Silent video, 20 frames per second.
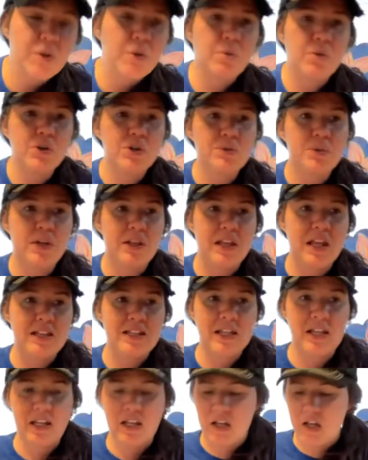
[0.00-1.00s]
We're just putting that
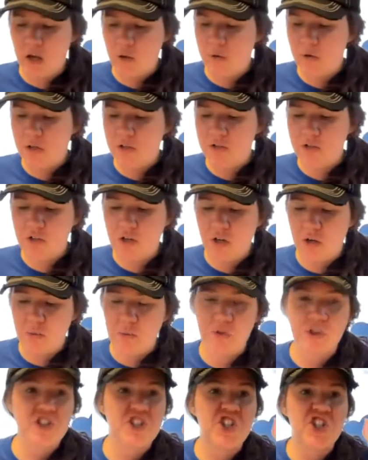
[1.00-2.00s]
second coat on, so y'all, we're
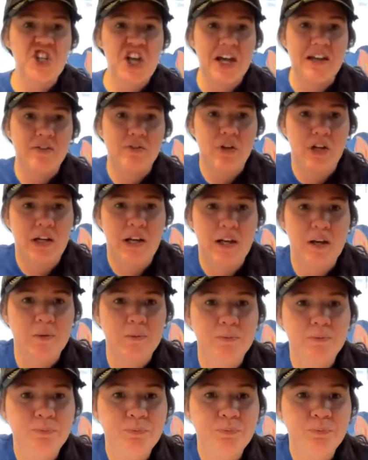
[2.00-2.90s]
just chatting right now.